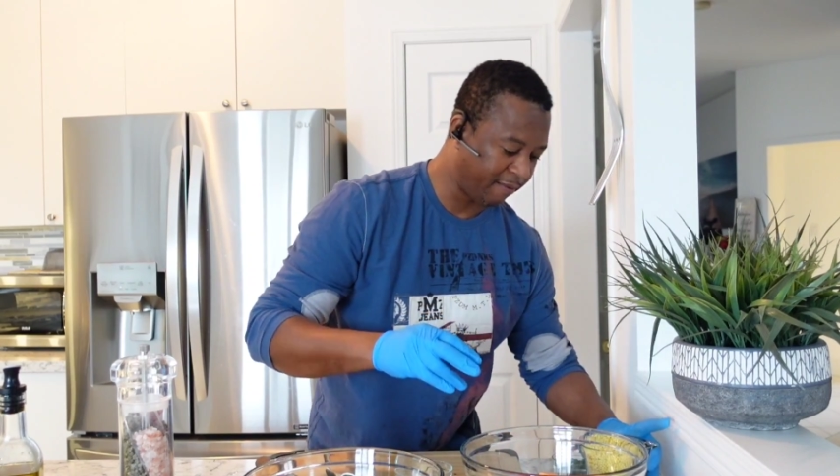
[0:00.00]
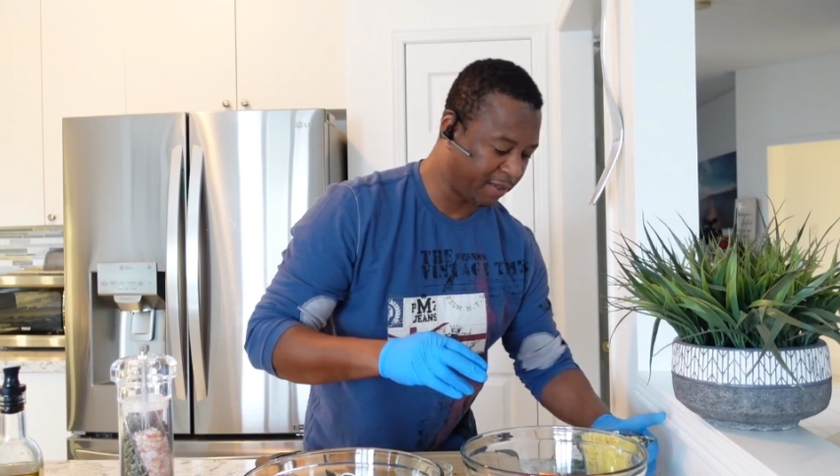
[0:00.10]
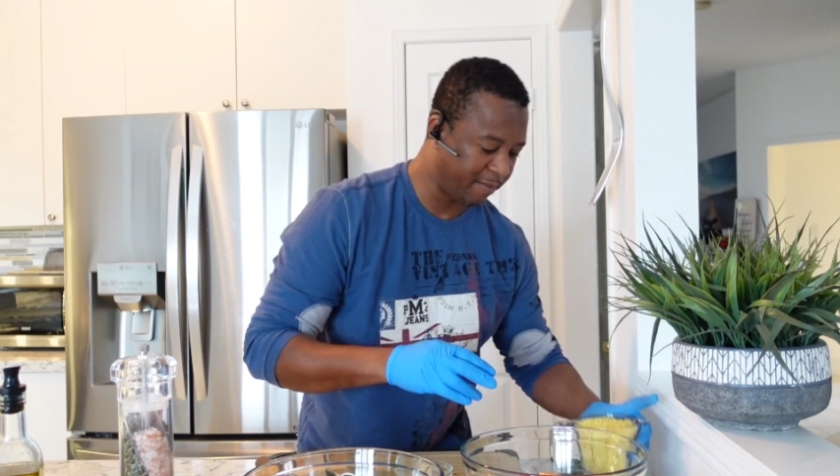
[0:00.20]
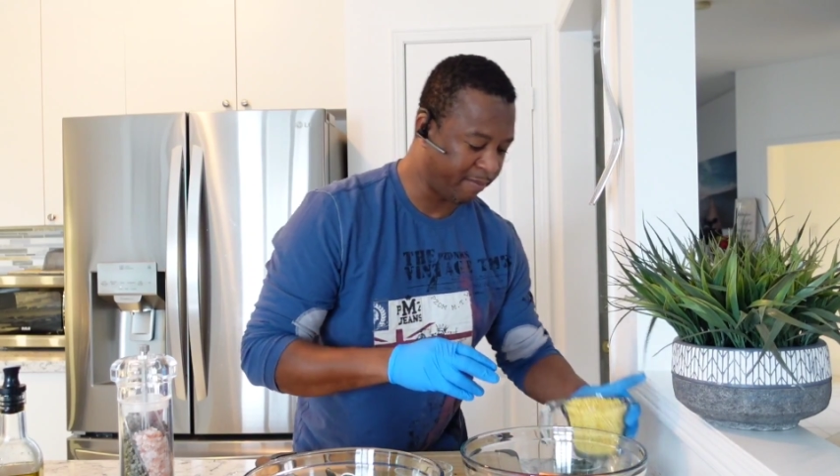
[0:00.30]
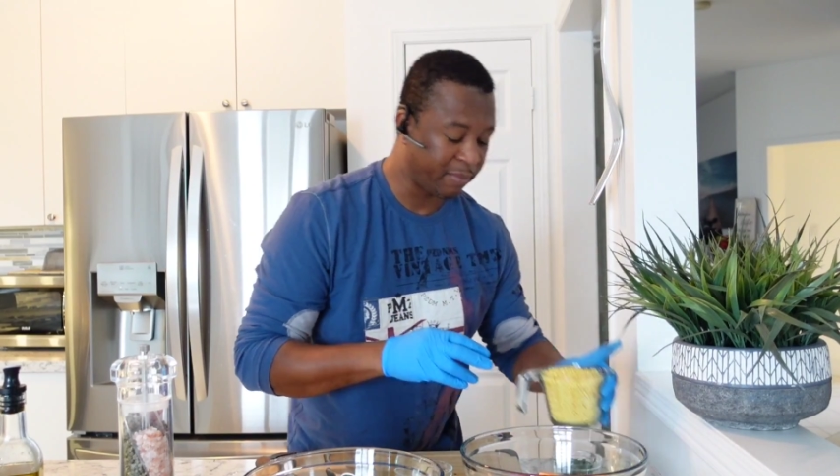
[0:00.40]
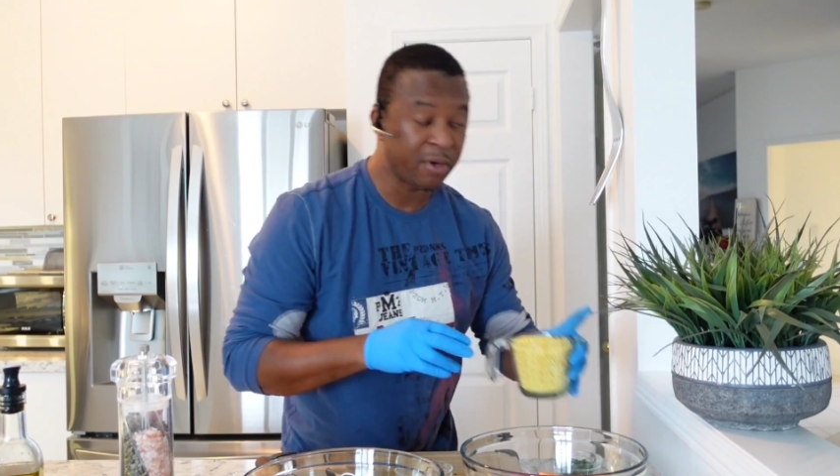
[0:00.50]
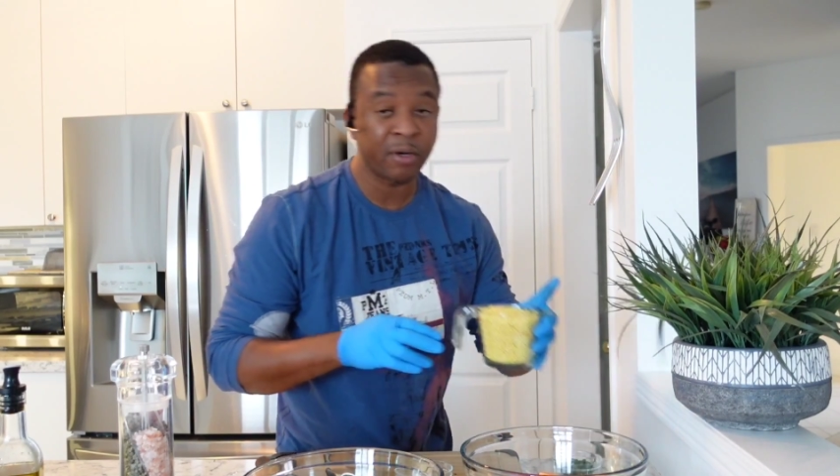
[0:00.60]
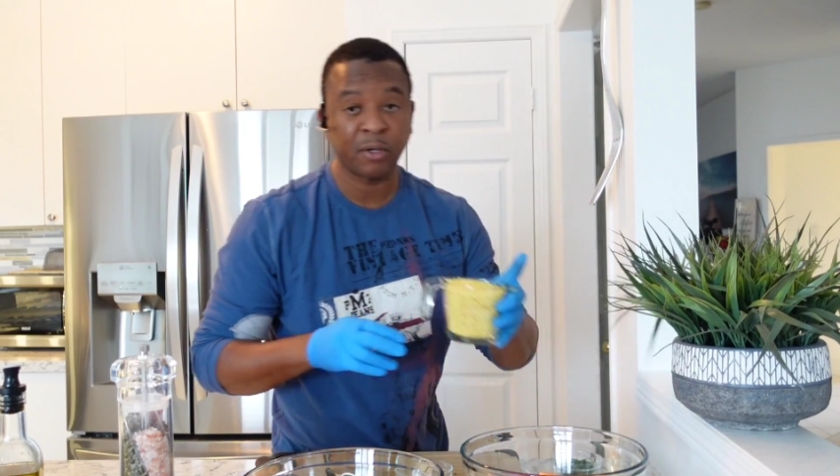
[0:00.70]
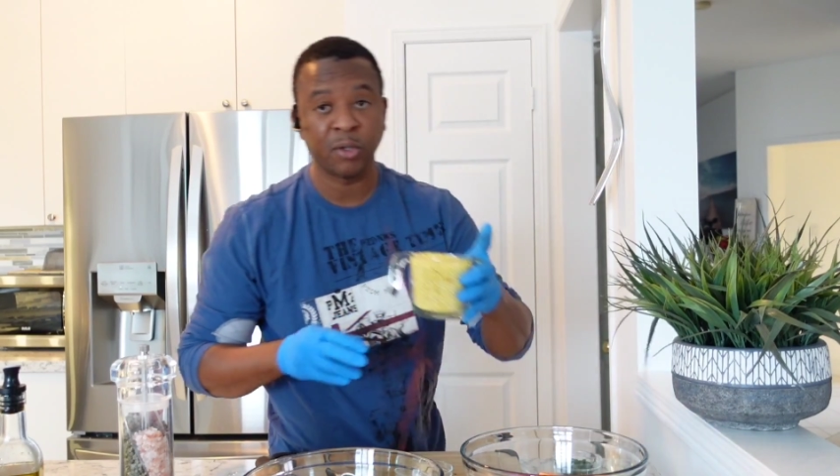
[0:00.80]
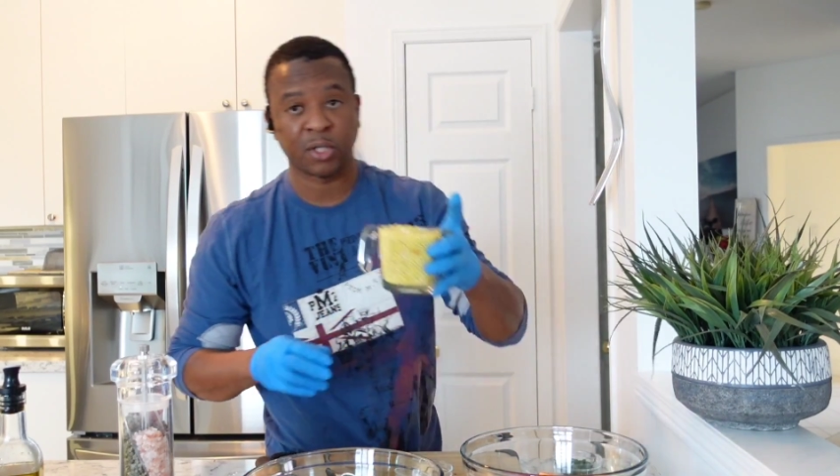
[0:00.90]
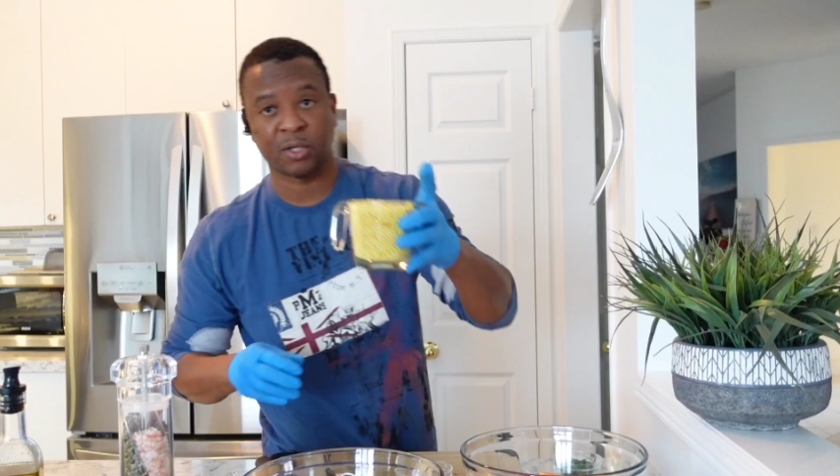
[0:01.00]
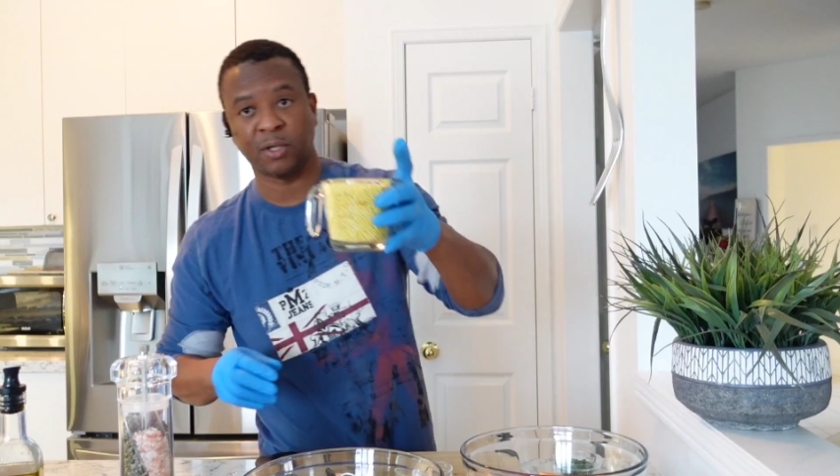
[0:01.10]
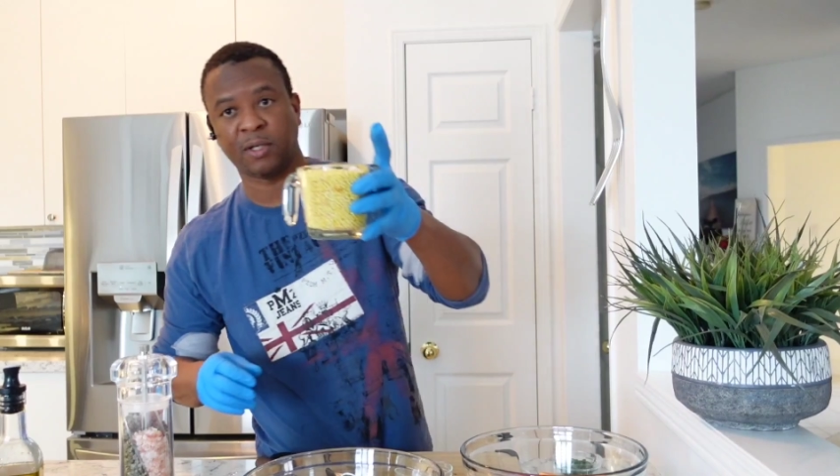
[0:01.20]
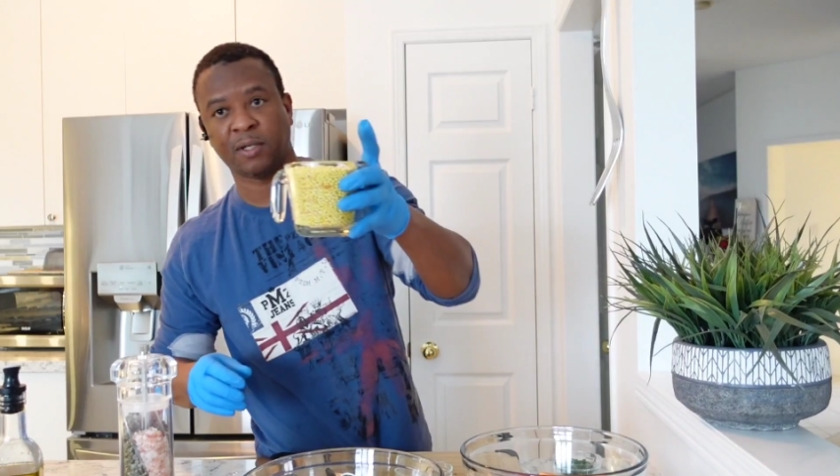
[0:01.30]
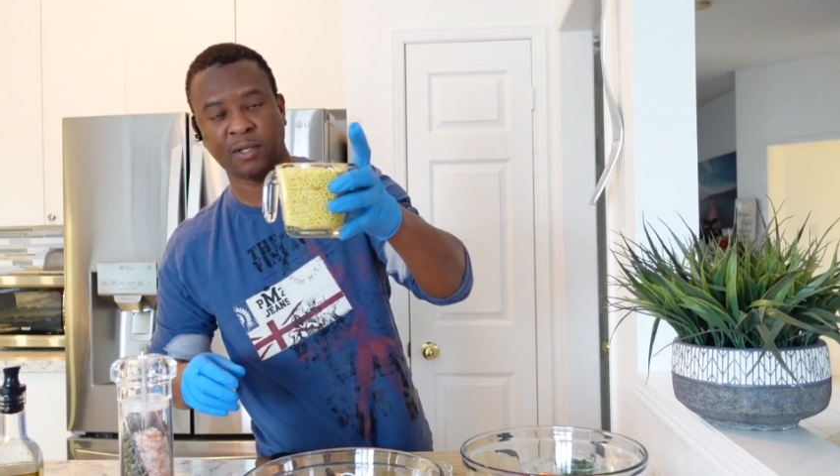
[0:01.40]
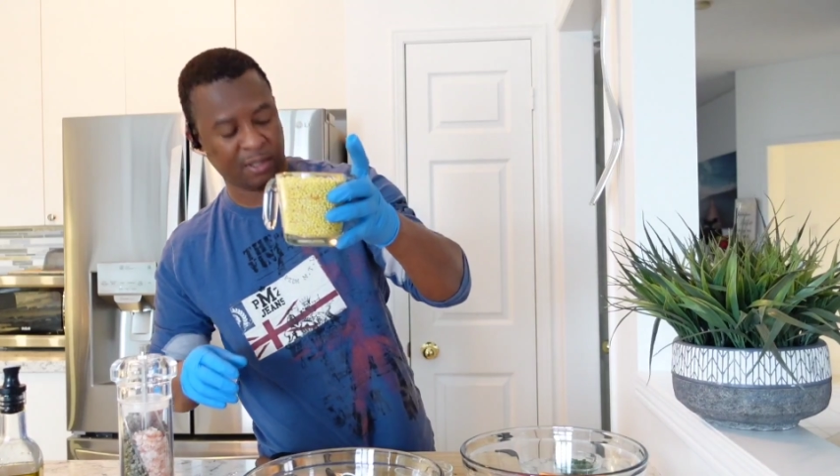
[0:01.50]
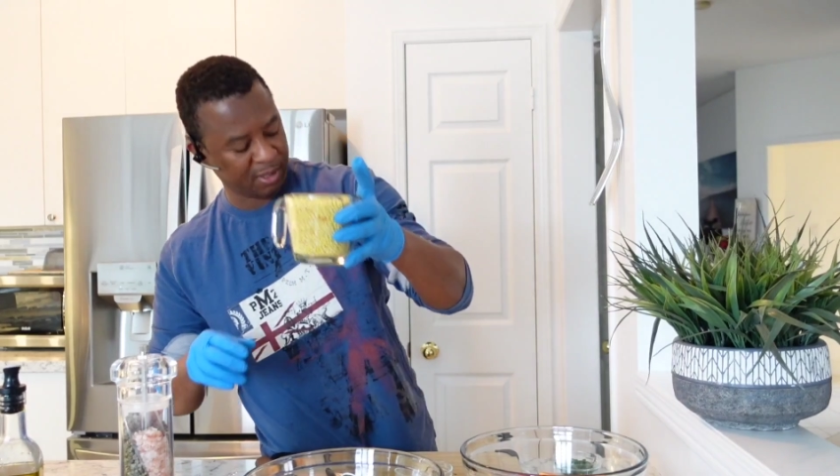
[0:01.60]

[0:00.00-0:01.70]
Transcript: some pearl couscous